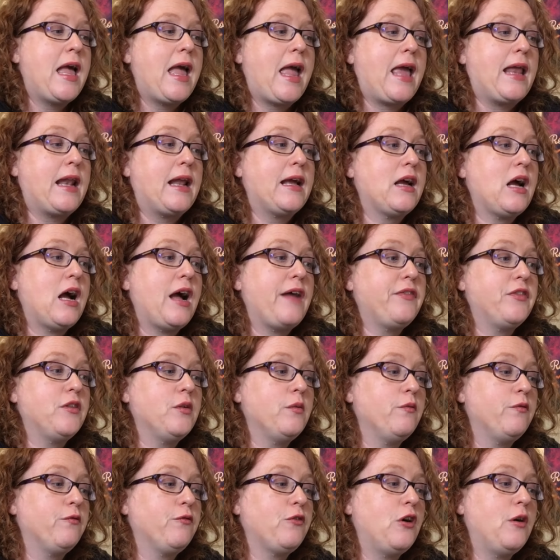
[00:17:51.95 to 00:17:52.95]
and I got
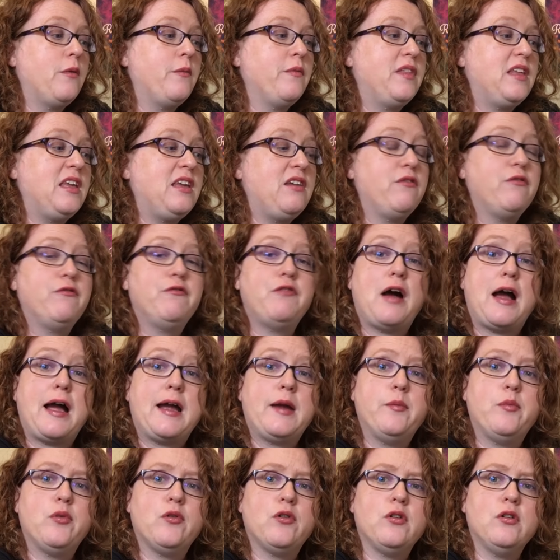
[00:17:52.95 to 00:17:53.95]
them from the
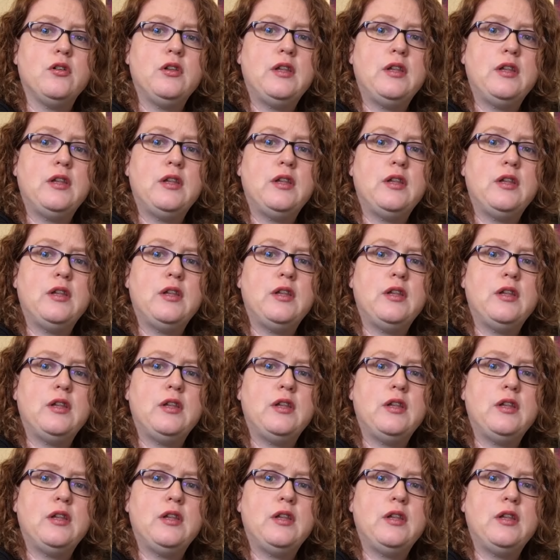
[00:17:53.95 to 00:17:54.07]
Fiber